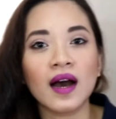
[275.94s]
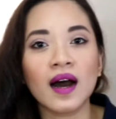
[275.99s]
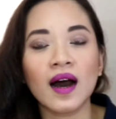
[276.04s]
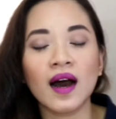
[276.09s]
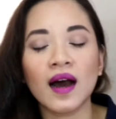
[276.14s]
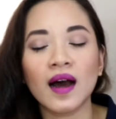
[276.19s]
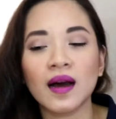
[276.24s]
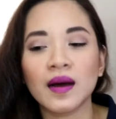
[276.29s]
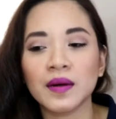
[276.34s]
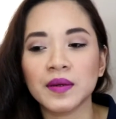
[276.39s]

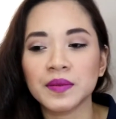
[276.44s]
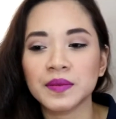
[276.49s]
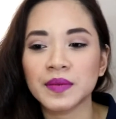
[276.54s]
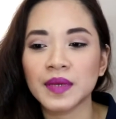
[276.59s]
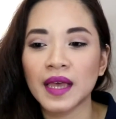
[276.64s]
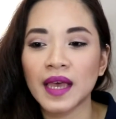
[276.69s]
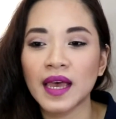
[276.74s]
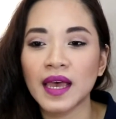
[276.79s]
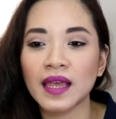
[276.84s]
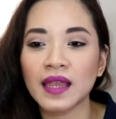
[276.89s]

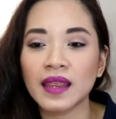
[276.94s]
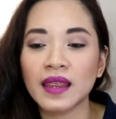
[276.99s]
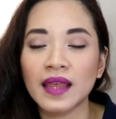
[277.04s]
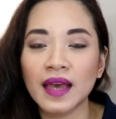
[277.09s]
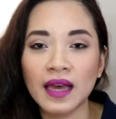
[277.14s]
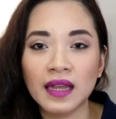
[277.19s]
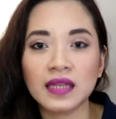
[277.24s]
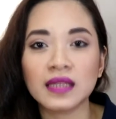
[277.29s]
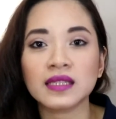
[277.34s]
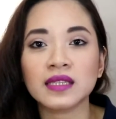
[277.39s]
And
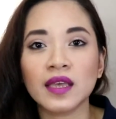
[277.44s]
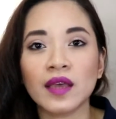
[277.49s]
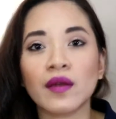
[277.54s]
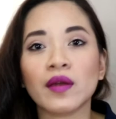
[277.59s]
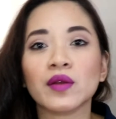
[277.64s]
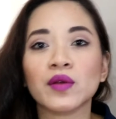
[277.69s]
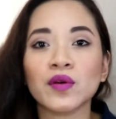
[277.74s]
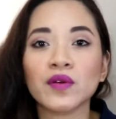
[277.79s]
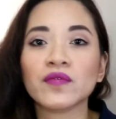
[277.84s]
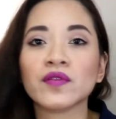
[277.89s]
that is
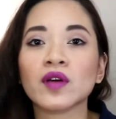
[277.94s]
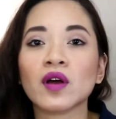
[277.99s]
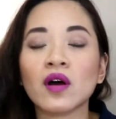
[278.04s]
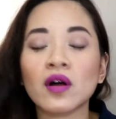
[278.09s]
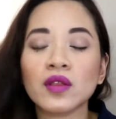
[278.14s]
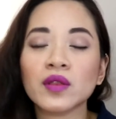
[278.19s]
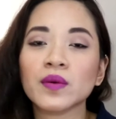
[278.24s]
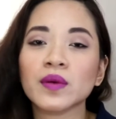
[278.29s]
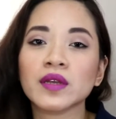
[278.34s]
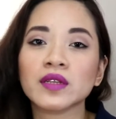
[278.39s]
carried over all
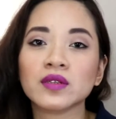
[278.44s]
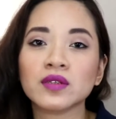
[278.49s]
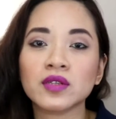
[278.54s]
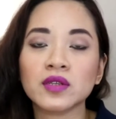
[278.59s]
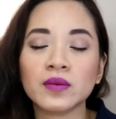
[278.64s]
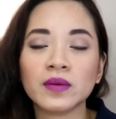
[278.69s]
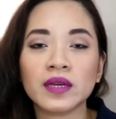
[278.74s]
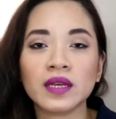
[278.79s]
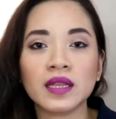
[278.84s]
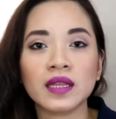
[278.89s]
the way to
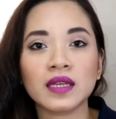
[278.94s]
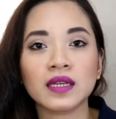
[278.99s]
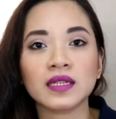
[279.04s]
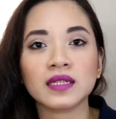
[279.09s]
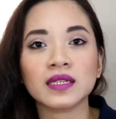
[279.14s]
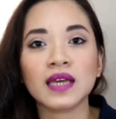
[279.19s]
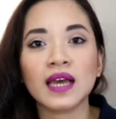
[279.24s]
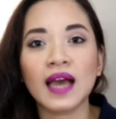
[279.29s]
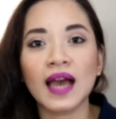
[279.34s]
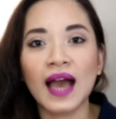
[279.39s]
New
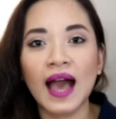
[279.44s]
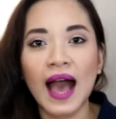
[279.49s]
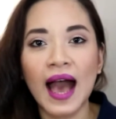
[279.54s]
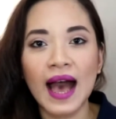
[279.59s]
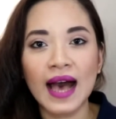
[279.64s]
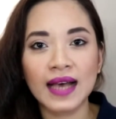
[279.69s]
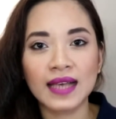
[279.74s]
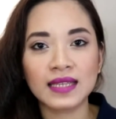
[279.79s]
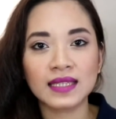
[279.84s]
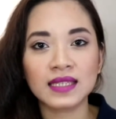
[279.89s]
England
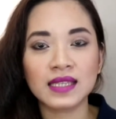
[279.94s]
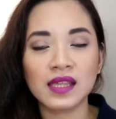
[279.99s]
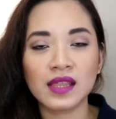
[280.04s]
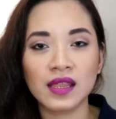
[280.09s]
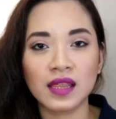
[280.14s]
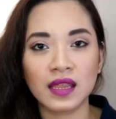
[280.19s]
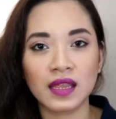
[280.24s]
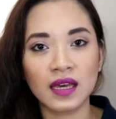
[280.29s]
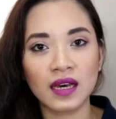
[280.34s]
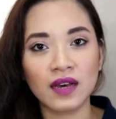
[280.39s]
as
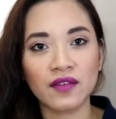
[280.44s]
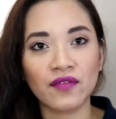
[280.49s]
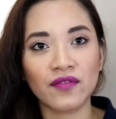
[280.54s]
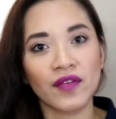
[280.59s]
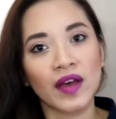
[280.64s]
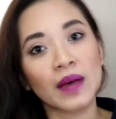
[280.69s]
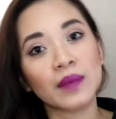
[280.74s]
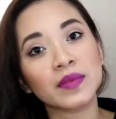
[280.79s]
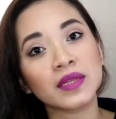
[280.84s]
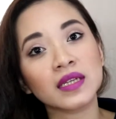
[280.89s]
the
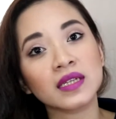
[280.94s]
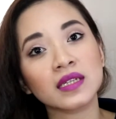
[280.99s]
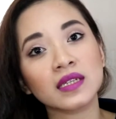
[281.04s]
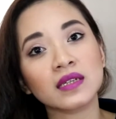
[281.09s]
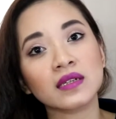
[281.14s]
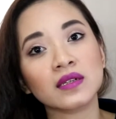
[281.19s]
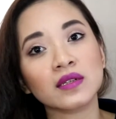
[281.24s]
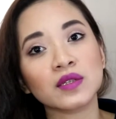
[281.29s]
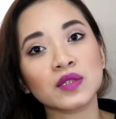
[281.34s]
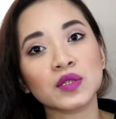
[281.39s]
family
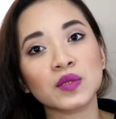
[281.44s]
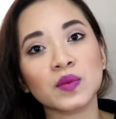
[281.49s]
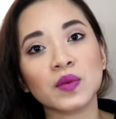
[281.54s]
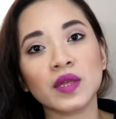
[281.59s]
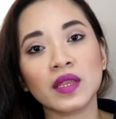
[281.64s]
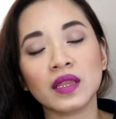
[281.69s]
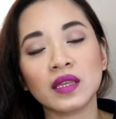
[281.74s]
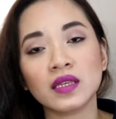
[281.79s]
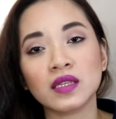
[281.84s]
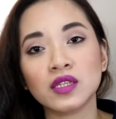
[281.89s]
deals
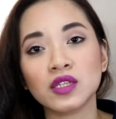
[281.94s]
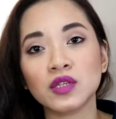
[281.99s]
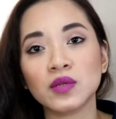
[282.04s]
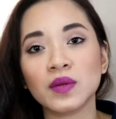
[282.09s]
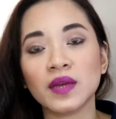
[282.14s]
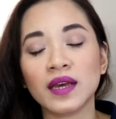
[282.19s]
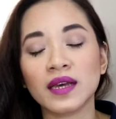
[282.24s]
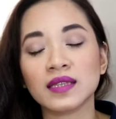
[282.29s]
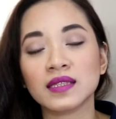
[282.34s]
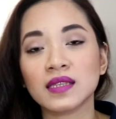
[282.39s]
with this new
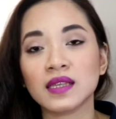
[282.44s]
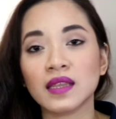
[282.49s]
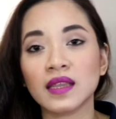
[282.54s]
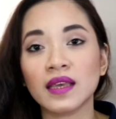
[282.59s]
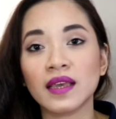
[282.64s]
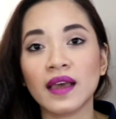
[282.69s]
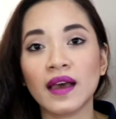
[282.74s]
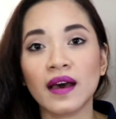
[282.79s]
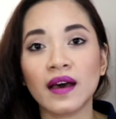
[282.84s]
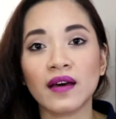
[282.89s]
guest that
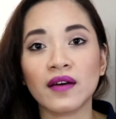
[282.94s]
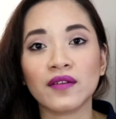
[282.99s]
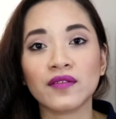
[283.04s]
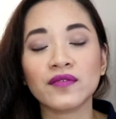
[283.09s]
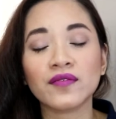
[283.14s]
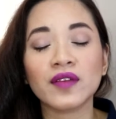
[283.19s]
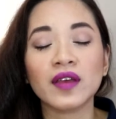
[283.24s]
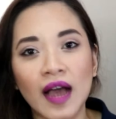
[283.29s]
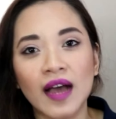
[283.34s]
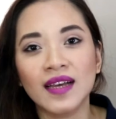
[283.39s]
they have.
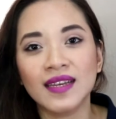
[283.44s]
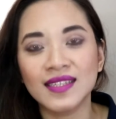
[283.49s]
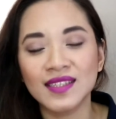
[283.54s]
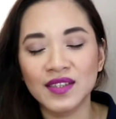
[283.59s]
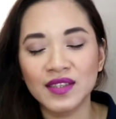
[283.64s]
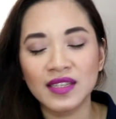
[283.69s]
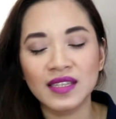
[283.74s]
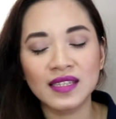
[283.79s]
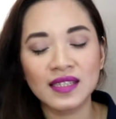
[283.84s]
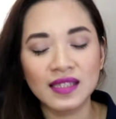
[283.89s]
So
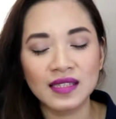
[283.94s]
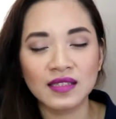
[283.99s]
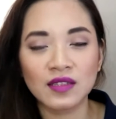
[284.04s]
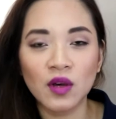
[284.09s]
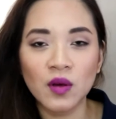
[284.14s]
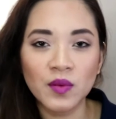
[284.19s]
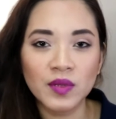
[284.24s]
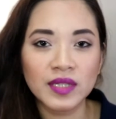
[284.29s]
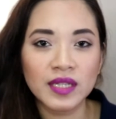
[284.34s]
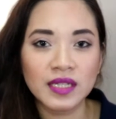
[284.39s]
this is
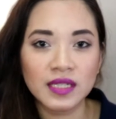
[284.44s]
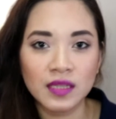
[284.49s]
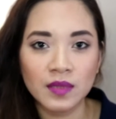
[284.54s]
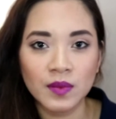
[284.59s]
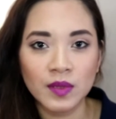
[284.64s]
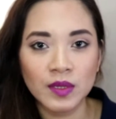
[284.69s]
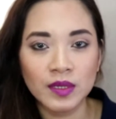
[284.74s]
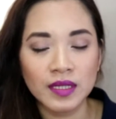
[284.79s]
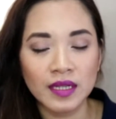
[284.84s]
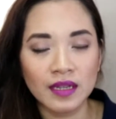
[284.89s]
almost like a
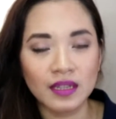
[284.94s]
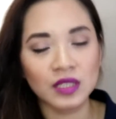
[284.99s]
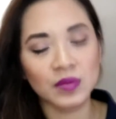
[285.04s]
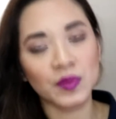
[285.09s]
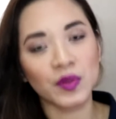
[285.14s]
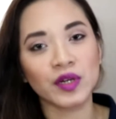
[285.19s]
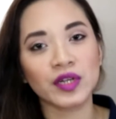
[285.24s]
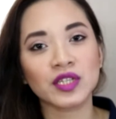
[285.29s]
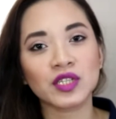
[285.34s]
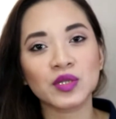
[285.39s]
typical
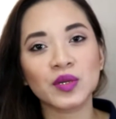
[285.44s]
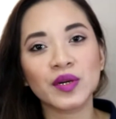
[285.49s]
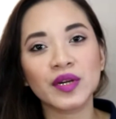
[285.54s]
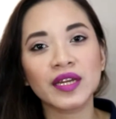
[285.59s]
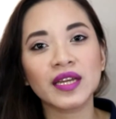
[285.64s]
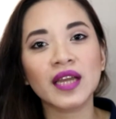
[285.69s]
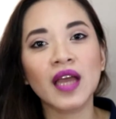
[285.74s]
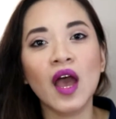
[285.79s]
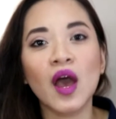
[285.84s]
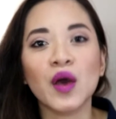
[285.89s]
diasporic
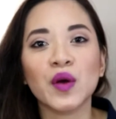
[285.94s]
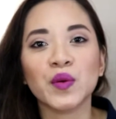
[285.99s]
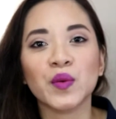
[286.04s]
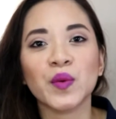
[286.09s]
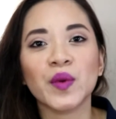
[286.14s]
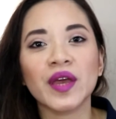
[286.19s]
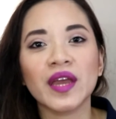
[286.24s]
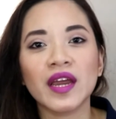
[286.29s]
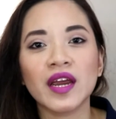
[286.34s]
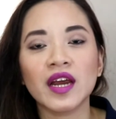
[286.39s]
story
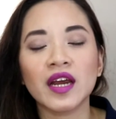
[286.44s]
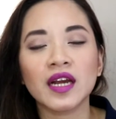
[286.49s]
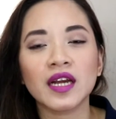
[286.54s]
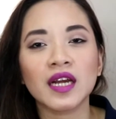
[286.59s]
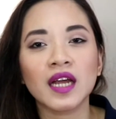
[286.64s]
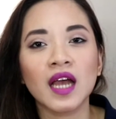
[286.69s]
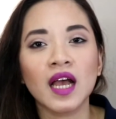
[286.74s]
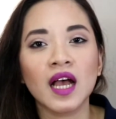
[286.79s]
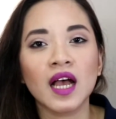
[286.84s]
where